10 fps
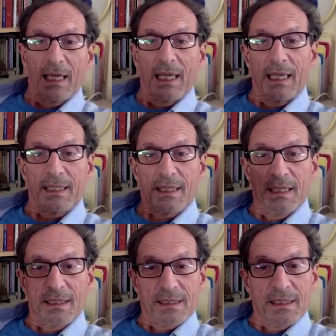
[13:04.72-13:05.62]
It
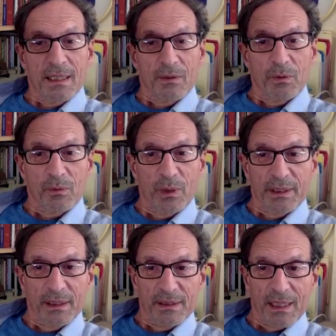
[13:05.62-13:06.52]
is, we
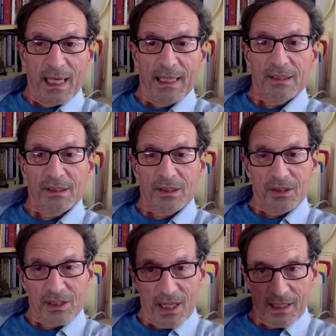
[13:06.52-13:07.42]
can, and
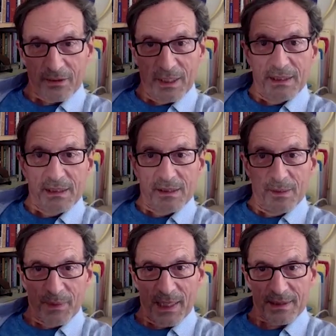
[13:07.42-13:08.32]
tolerating
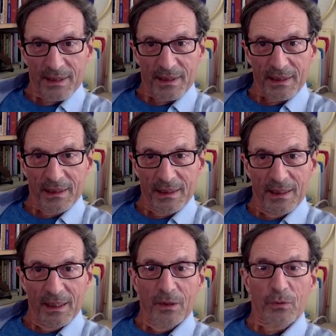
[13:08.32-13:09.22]
complexity
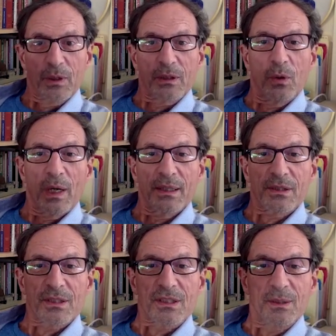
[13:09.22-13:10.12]

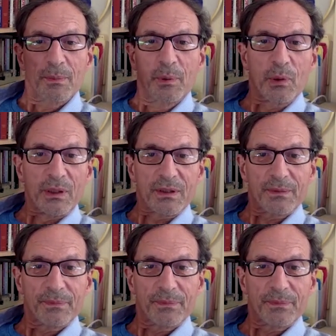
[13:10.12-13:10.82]
requires support.